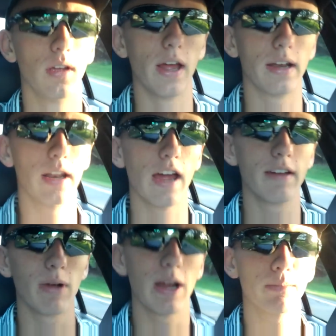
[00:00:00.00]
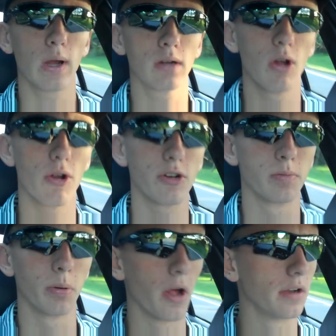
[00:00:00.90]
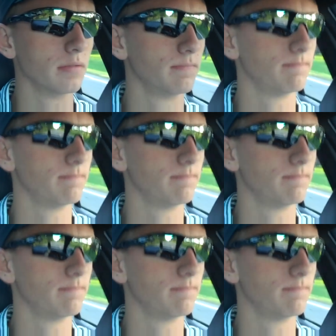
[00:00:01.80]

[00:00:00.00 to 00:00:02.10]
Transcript: Headed to have my brake rotors put on.